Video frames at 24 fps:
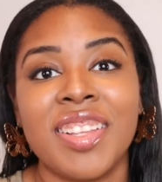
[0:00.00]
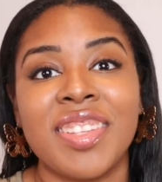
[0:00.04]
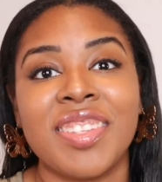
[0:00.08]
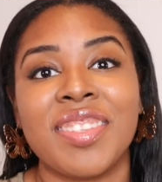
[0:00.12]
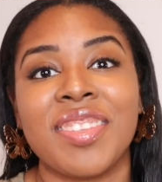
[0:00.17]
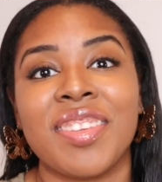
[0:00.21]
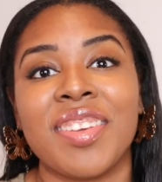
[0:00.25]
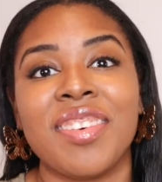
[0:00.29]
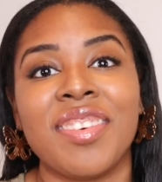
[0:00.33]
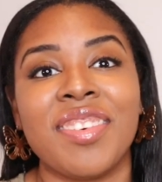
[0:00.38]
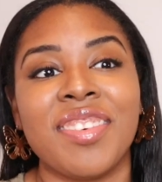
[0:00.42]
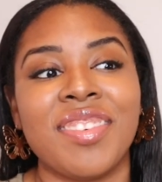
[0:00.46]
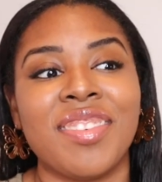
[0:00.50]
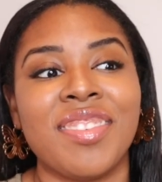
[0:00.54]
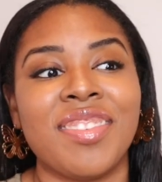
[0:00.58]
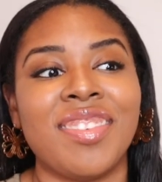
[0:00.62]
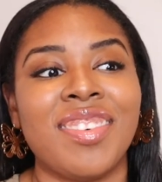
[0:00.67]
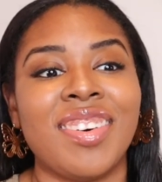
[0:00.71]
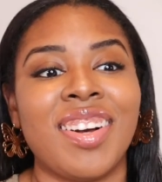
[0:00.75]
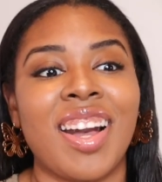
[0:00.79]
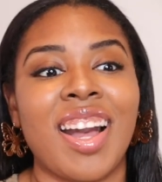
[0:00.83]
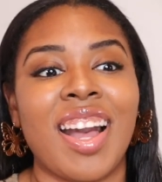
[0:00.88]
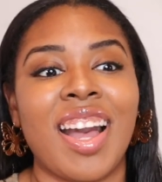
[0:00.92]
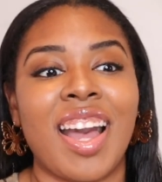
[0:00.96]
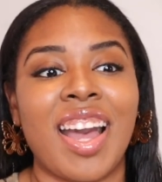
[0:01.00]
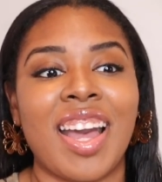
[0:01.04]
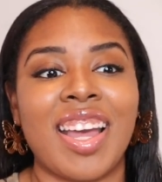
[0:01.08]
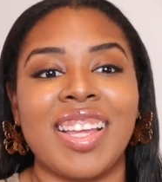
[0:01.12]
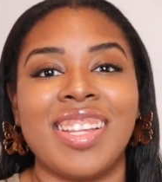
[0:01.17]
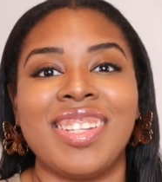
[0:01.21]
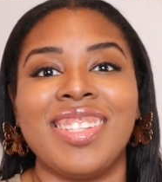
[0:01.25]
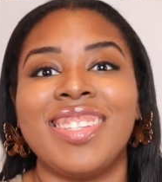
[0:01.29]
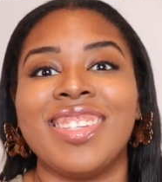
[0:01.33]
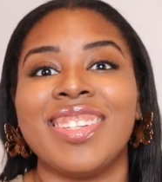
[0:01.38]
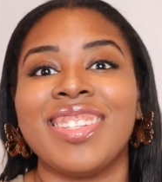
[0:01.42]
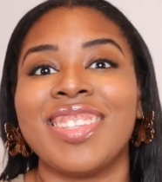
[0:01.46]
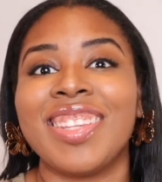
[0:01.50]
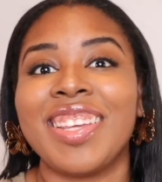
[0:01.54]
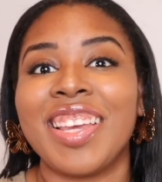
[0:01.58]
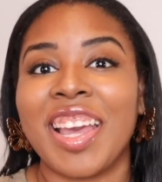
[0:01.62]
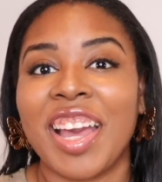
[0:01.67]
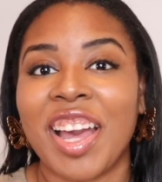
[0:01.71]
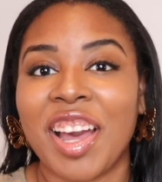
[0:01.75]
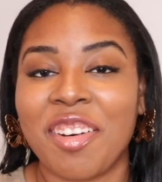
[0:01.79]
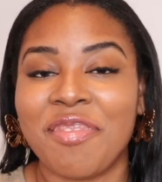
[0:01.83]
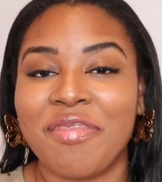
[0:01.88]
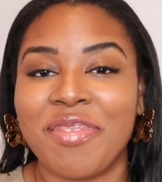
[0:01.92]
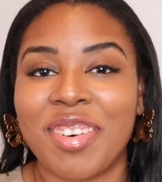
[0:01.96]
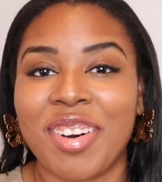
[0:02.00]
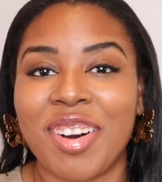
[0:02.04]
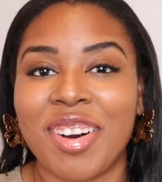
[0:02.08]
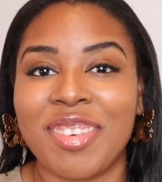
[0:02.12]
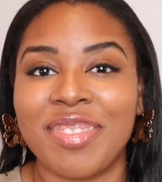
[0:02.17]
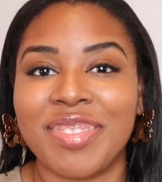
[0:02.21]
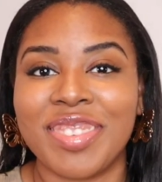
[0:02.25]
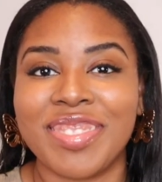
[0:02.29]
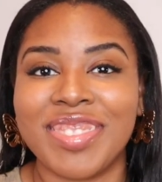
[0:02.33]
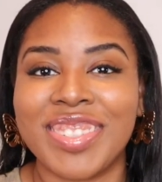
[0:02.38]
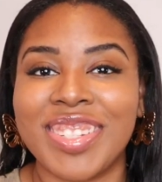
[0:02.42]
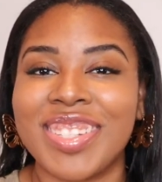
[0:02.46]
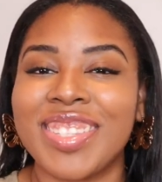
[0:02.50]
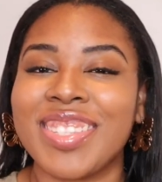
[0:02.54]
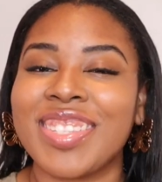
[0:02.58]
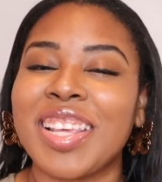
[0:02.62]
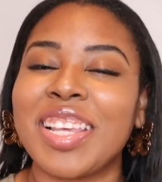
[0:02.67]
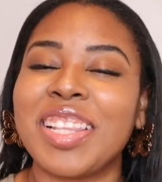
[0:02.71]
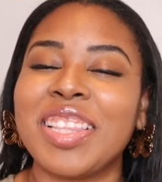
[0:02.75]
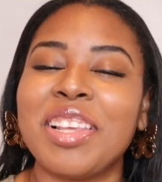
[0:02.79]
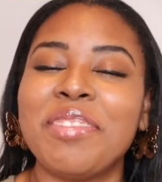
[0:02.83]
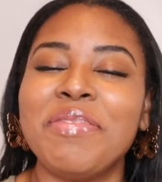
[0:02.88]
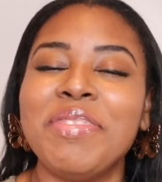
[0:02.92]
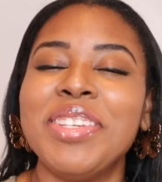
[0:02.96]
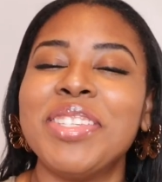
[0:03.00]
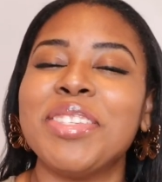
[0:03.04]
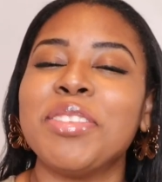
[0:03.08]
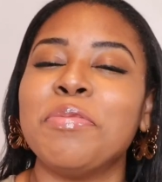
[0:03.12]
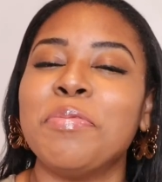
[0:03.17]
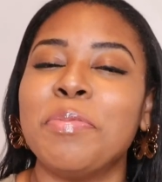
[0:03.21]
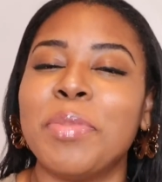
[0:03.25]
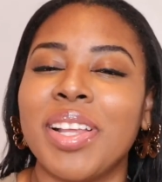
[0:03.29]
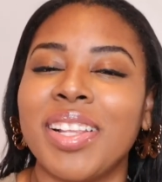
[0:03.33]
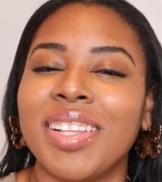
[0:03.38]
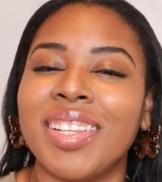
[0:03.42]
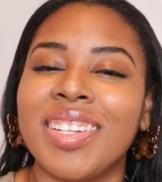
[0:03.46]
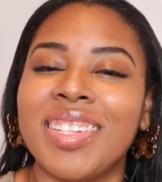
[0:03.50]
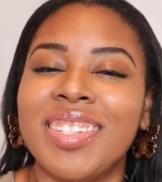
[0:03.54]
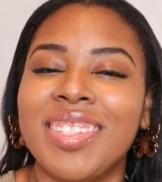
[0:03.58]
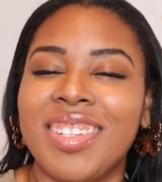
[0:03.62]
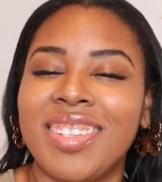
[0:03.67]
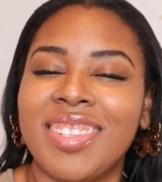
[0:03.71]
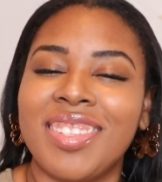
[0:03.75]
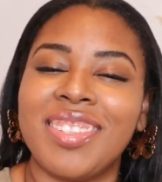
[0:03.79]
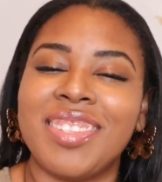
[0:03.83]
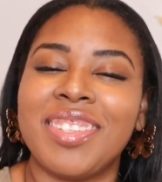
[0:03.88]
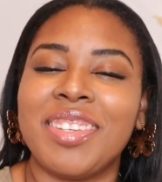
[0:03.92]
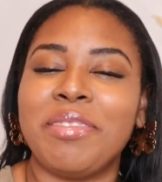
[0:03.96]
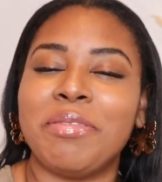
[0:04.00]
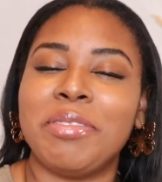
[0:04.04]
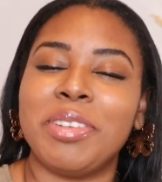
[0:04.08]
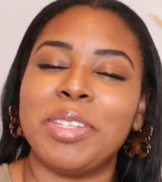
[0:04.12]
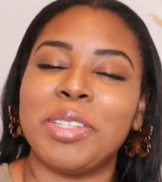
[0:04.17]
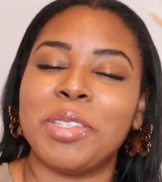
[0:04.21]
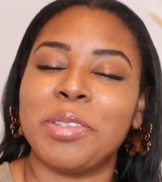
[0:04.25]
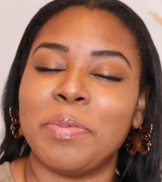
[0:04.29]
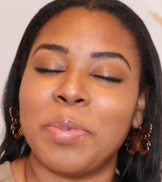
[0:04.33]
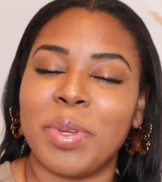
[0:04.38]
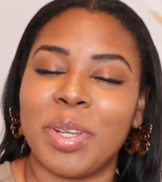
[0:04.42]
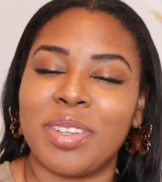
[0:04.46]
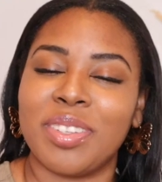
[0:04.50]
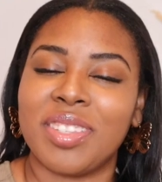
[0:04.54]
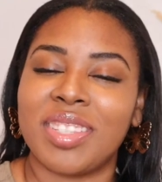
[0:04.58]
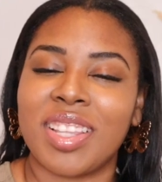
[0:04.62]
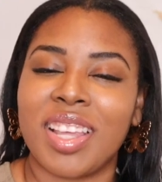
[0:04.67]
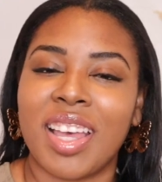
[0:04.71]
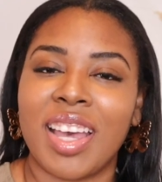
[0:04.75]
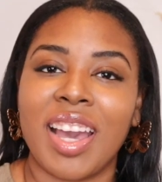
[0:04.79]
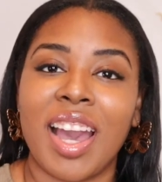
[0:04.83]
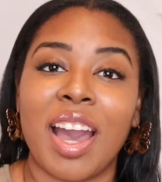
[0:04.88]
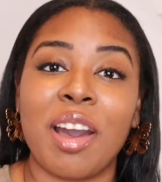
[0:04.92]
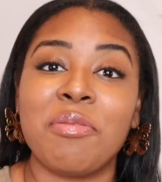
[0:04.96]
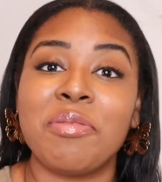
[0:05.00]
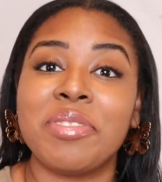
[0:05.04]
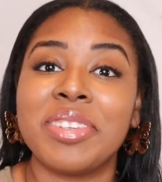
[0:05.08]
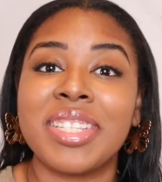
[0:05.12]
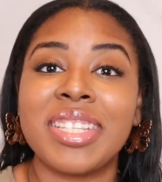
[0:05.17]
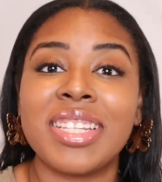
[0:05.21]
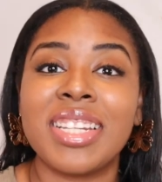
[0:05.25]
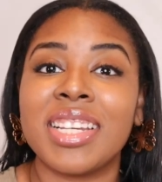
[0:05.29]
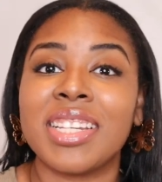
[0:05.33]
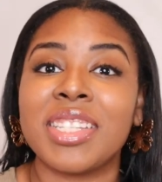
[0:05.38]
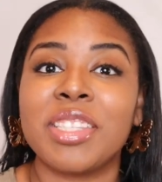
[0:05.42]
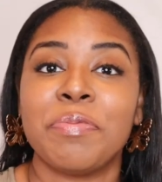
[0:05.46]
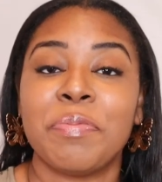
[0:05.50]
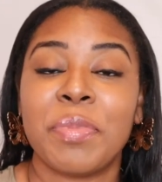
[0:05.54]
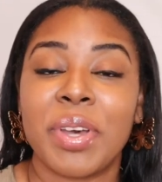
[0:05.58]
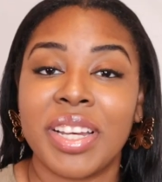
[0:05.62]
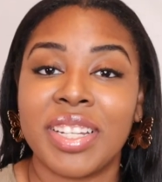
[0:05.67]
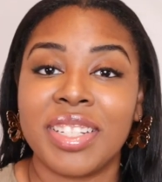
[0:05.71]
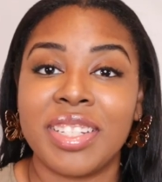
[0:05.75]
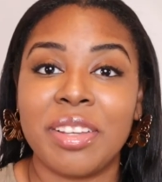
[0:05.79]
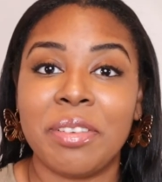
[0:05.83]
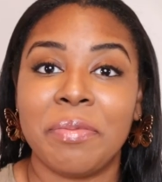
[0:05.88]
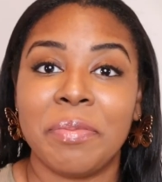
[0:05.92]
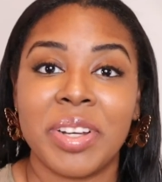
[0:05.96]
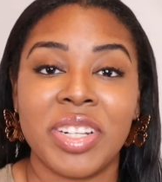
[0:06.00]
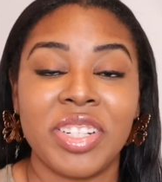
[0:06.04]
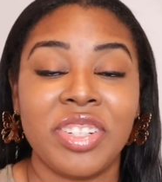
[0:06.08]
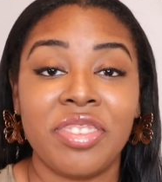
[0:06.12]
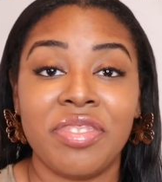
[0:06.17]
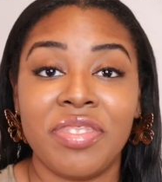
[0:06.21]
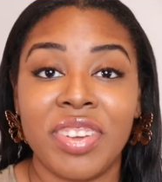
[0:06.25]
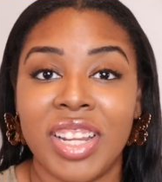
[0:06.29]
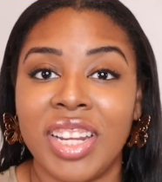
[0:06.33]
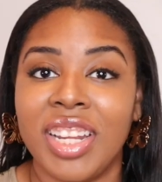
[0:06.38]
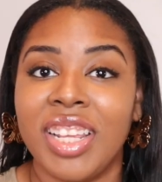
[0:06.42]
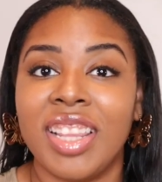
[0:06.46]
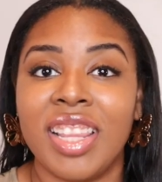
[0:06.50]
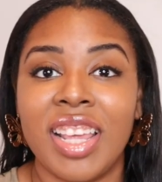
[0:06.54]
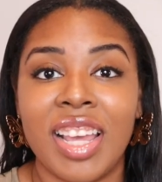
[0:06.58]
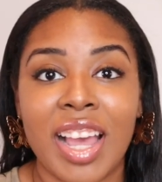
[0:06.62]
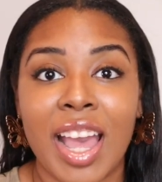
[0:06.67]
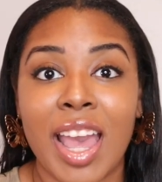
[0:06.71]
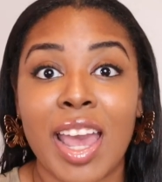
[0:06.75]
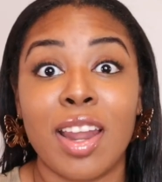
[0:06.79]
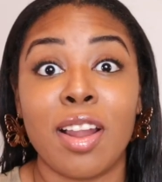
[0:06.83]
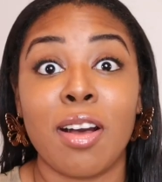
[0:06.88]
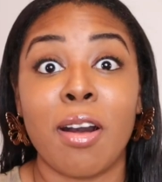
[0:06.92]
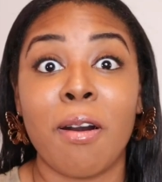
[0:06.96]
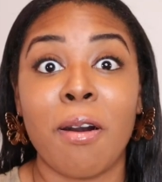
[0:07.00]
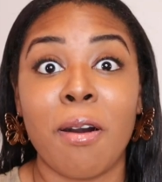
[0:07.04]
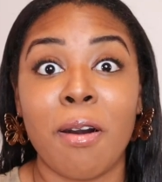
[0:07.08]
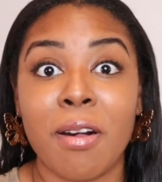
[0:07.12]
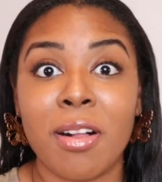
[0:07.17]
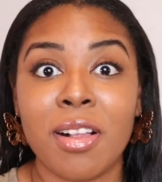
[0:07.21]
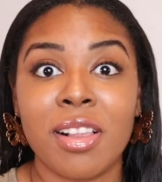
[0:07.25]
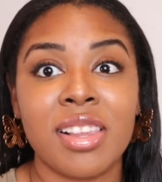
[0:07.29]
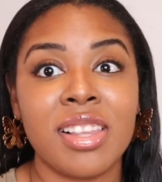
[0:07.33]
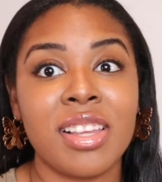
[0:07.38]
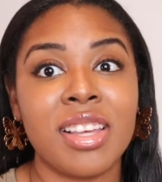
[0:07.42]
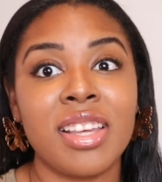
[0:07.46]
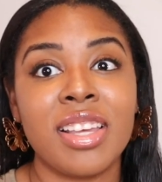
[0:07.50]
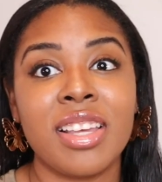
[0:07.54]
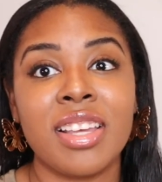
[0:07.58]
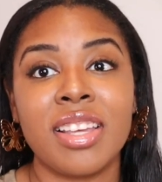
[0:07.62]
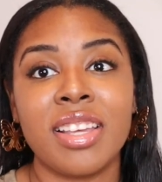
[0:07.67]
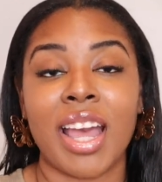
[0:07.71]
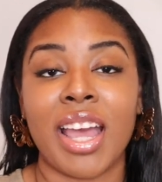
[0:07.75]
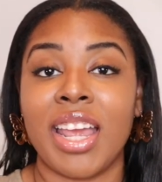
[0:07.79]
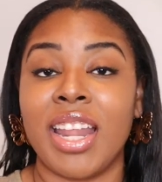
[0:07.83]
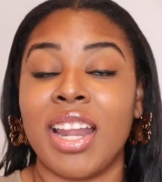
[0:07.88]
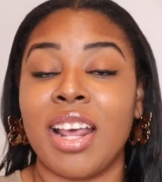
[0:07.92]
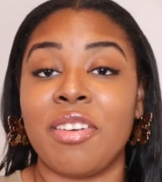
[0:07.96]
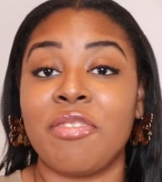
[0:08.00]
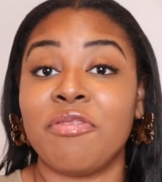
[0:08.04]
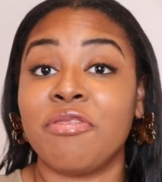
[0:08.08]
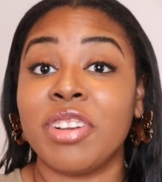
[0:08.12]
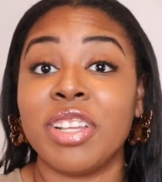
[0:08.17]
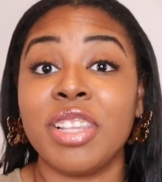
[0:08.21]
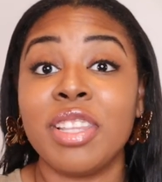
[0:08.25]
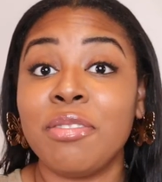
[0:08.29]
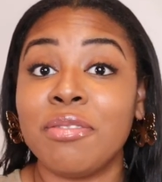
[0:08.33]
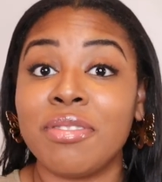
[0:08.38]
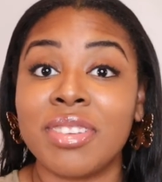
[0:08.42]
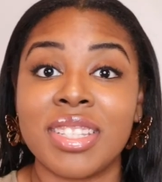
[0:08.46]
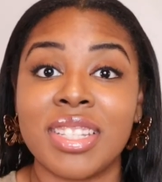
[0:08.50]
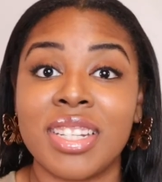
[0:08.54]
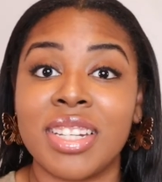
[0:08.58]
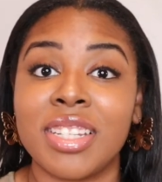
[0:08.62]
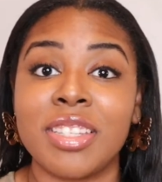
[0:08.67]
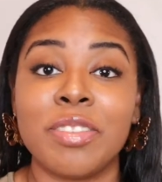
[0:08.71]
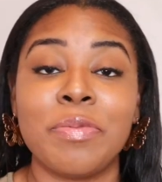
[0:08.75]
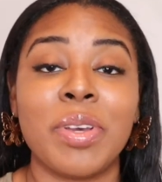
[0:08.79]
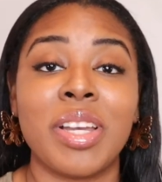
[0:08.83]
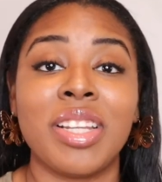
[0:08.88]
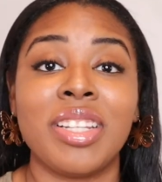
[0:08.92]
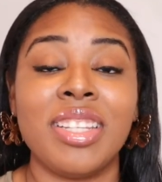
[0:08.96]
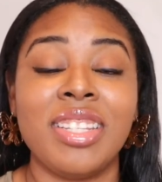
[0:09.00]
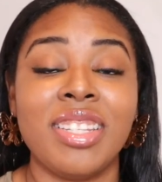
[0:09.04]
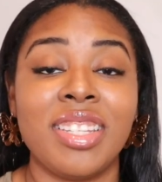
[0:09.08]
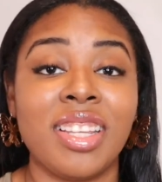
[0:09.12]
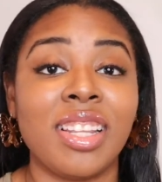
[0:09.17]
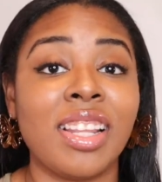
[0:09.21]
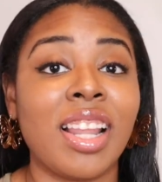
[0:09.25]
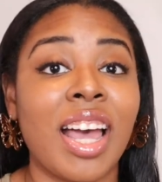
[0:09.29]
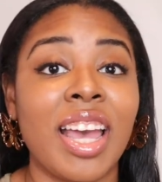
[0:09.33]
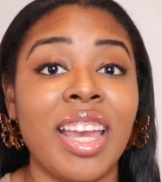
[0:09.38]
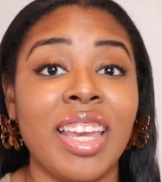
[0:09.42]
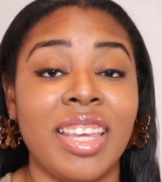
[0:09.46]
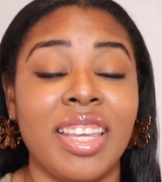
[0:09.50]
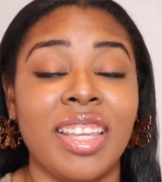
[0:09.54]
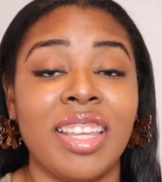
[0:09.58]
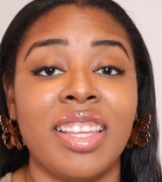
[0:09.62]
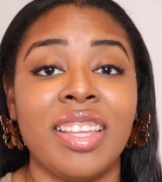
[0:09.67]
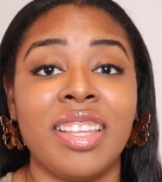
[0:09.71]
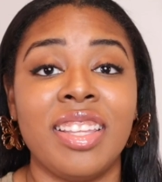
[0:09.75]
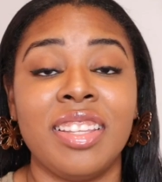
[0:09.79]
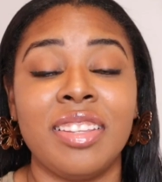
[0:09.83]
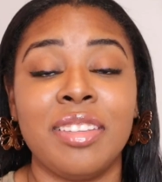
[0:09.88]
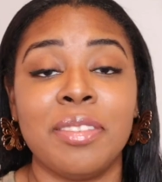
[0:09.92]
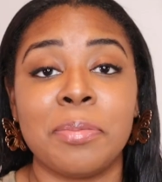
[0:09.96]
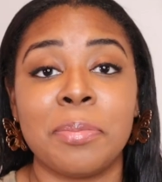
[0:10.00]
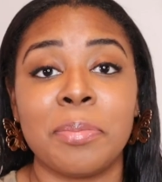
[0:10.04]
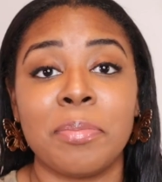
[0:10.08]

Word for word: So I took the cap off. I was just like, let me smell it, just see what it smells like. I wasn't expecting much of anything at all. And I really wasn't expecting to like it.